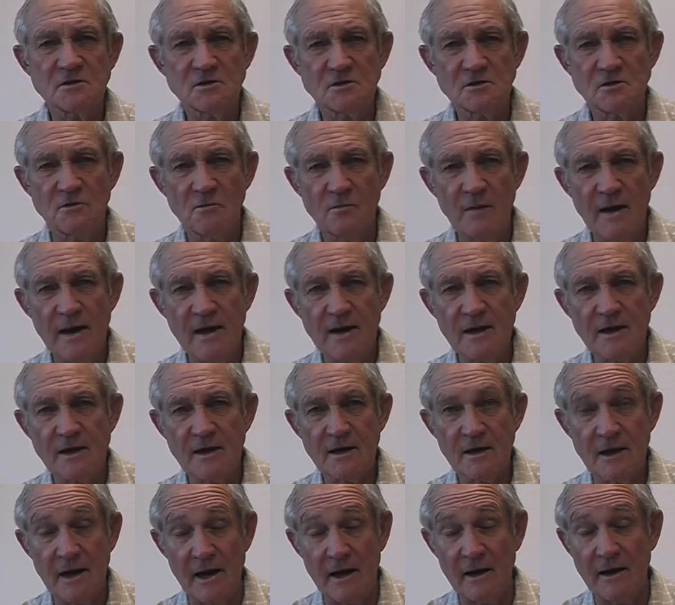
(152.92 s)
to
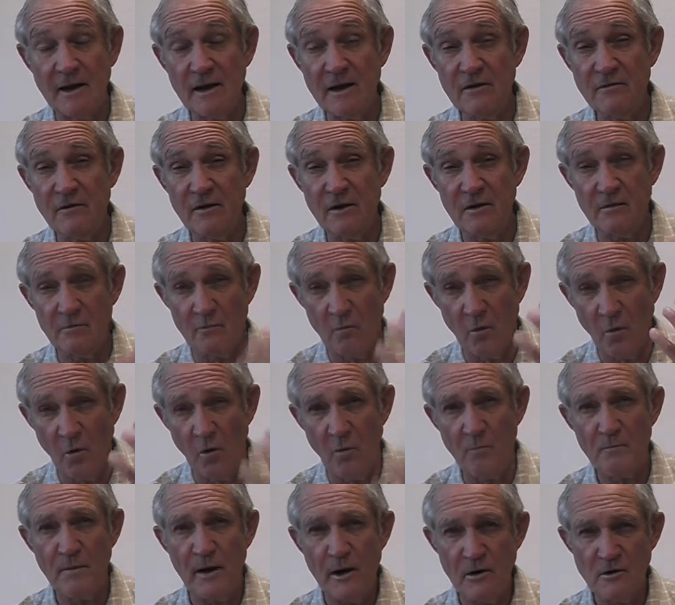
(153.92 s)
make an even
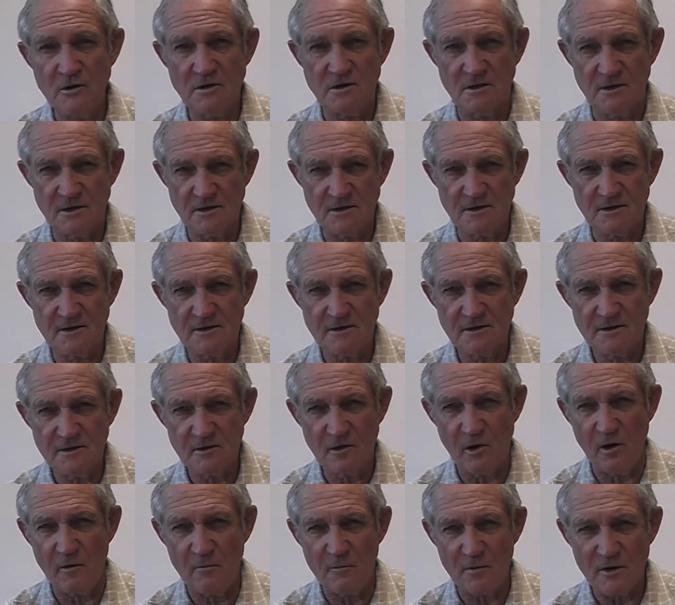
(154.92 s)
more potent
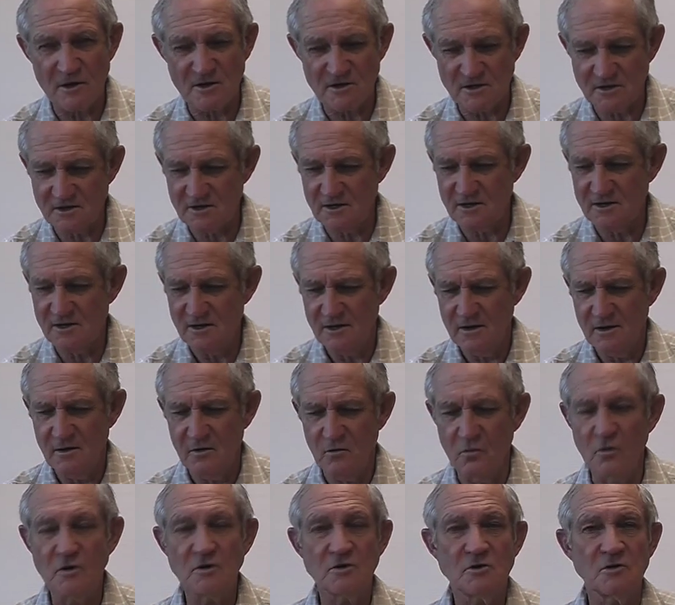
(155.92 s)
compost,
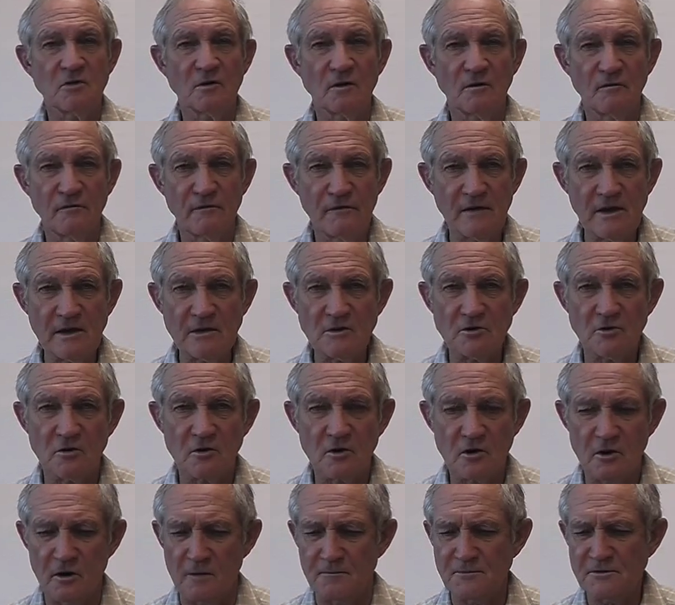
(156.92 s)
which you can feed your
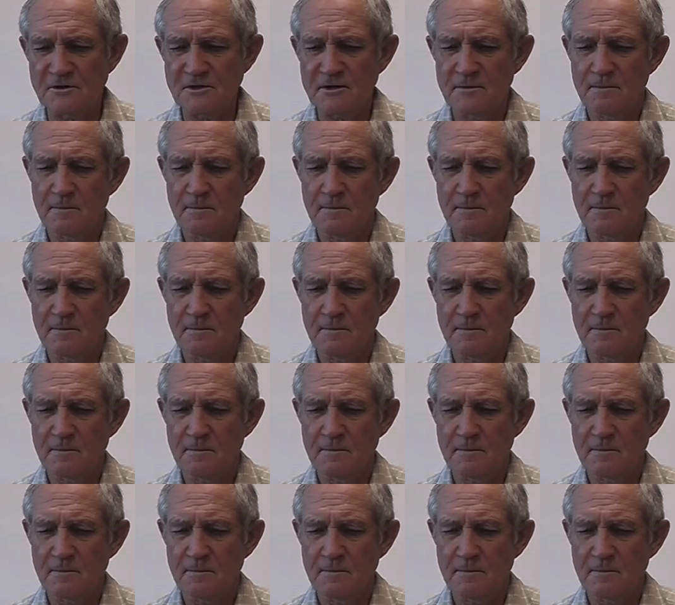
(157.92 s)
crops.